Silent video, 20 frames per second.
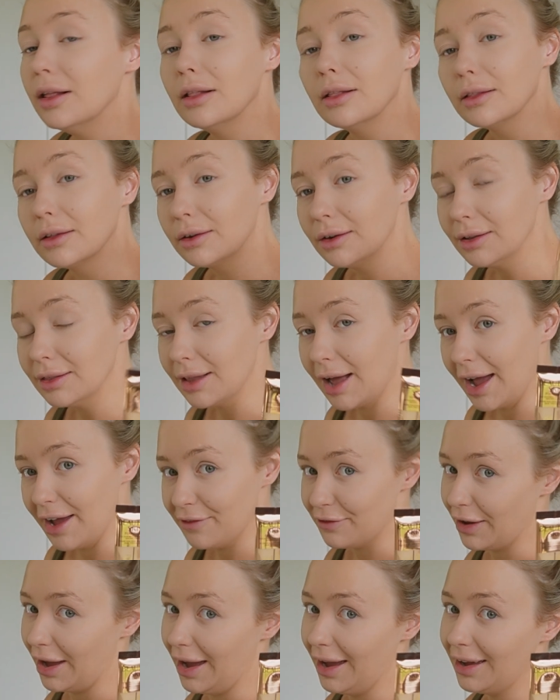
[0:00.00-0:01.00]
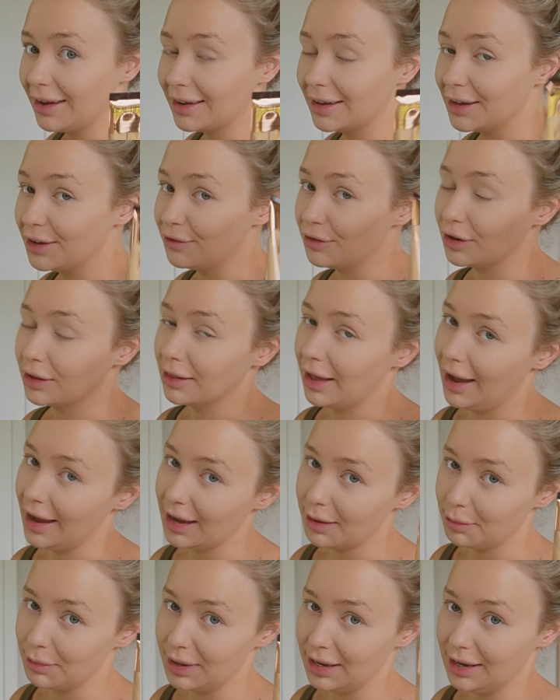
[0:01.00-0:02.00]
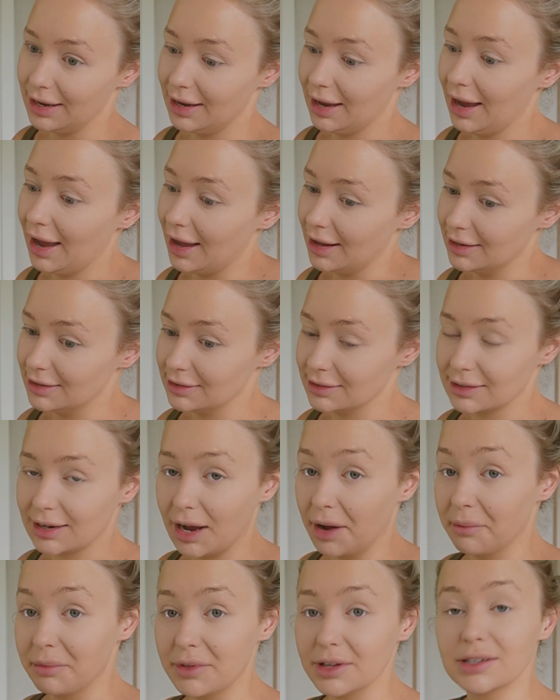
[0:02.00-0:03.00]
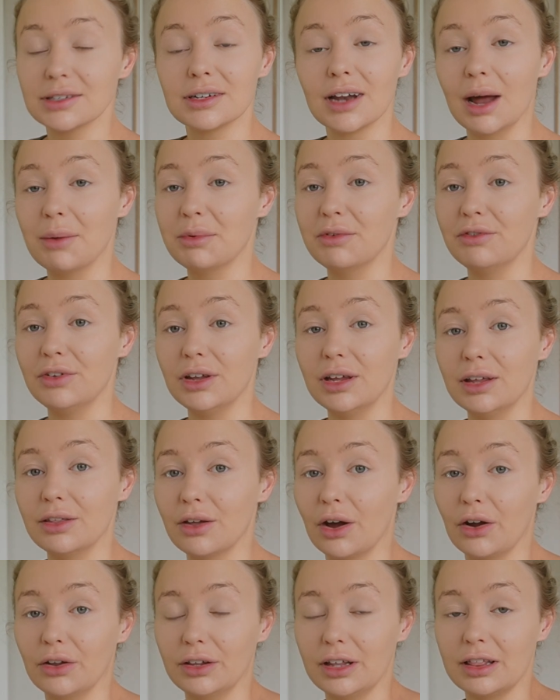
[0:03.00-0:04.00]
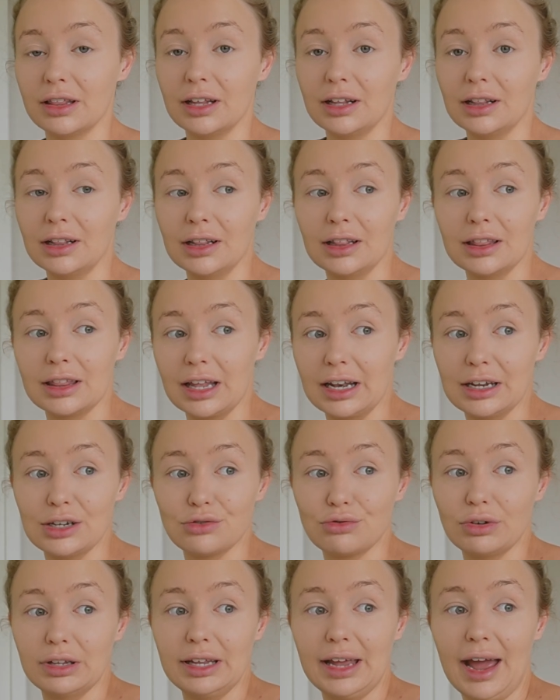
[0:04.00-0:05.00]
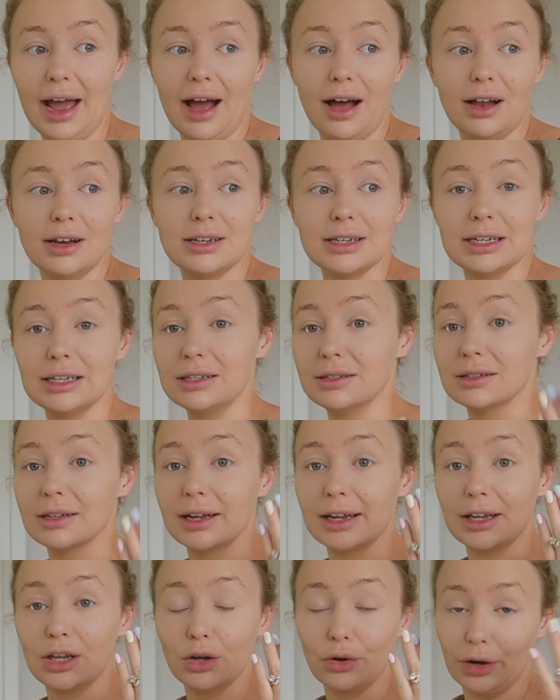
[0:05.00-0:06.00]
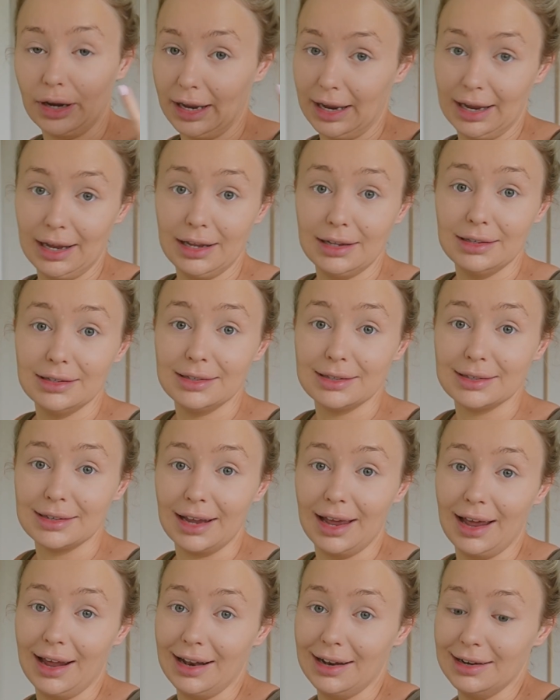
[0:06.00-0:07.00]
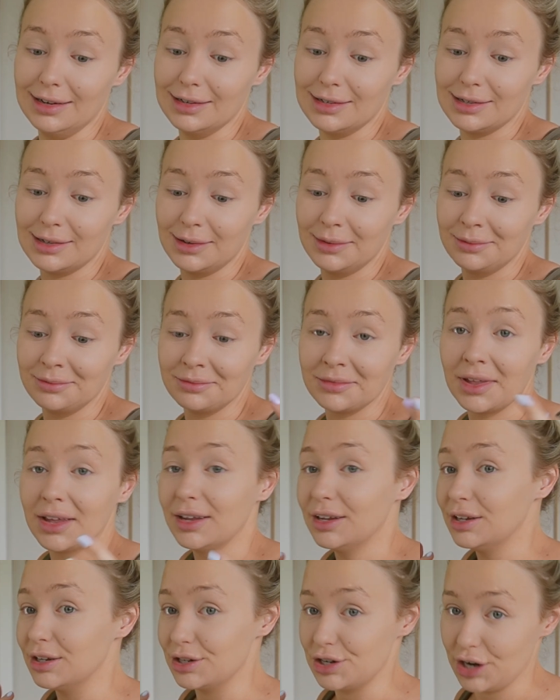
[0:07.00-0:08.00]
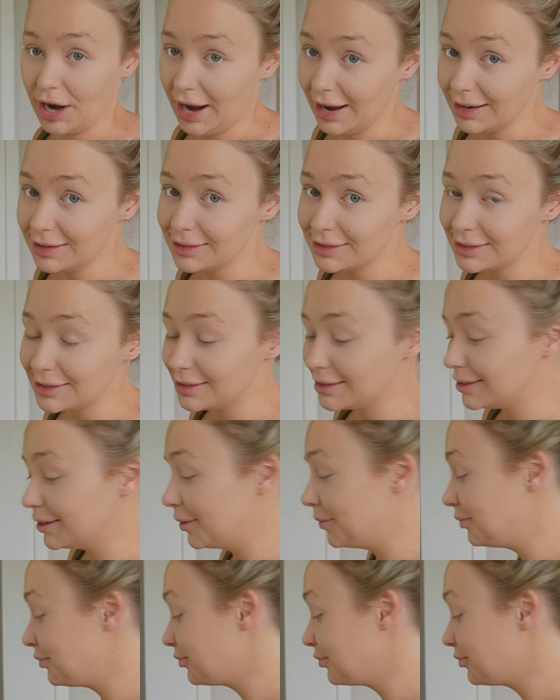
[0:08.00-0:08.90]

little life hack, if you're like me and come this time of year, the only thing that is really out is like your hands and your chest.